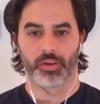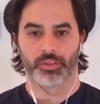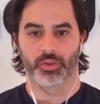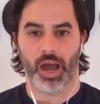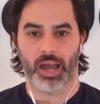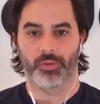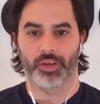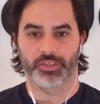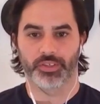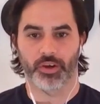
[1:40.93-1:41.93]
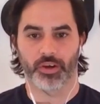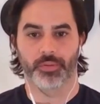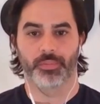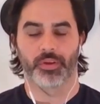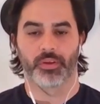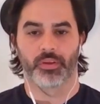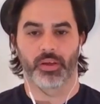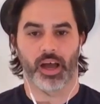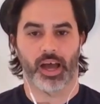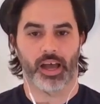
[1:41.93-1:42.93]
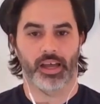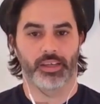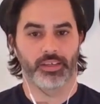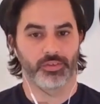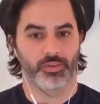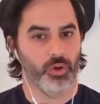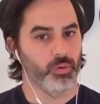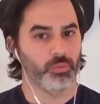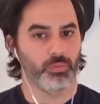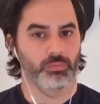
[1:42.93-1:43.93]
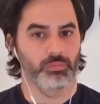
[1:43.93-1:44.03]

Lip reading: So I run a startup. I don't